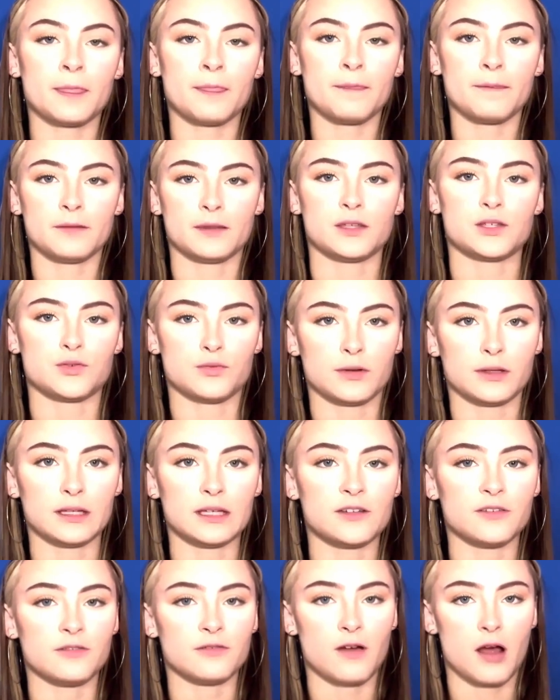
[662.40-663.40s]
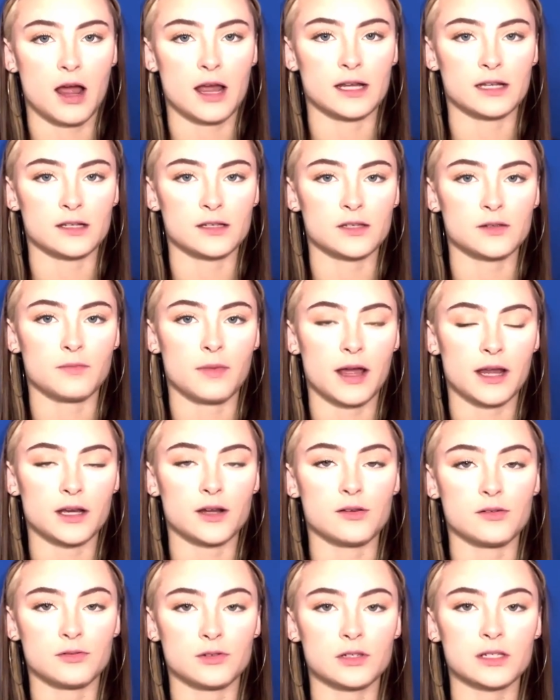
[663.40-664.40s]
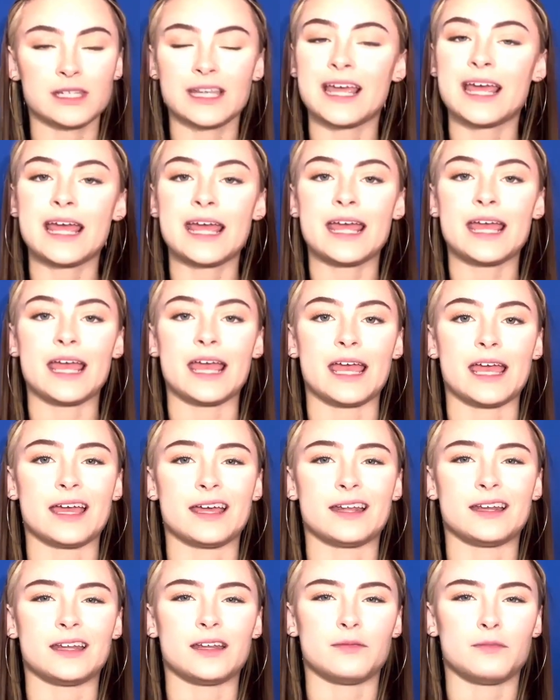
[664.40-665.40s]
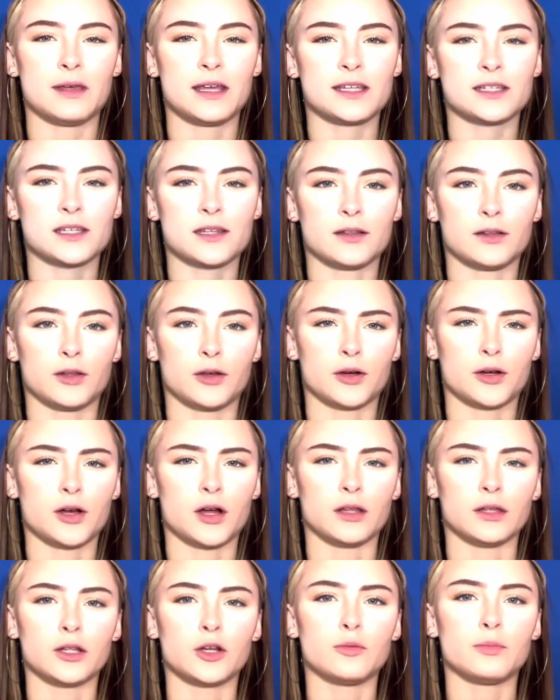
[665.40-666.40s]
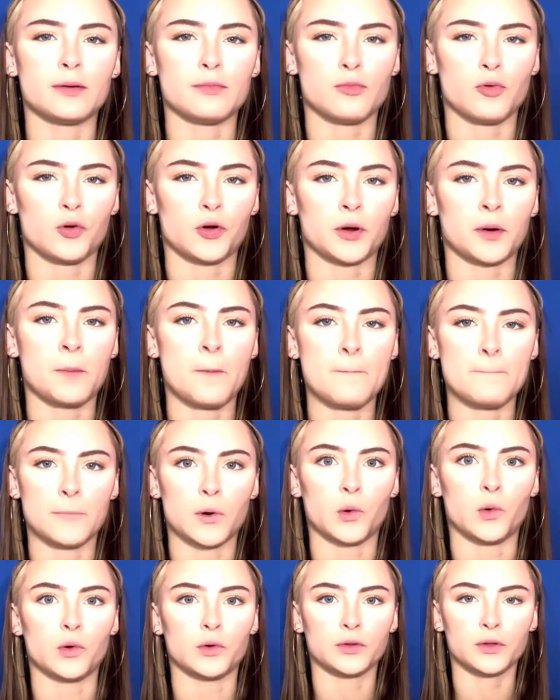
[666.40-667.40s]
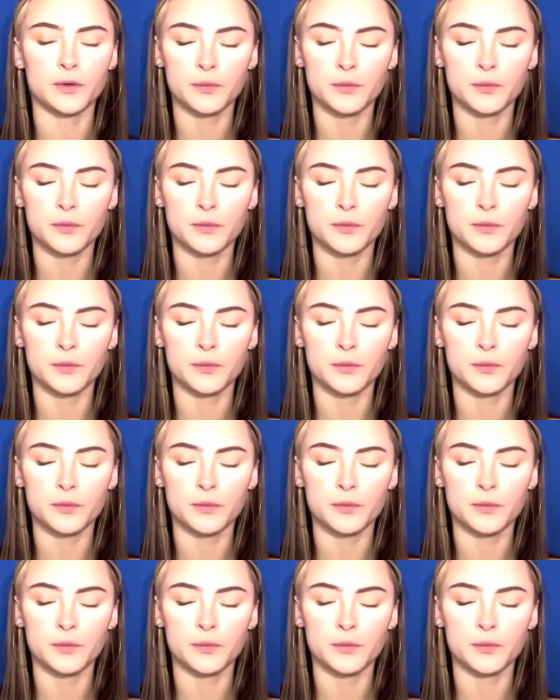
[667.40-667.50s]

this really defines my nose and it makes it look a little bit more bold.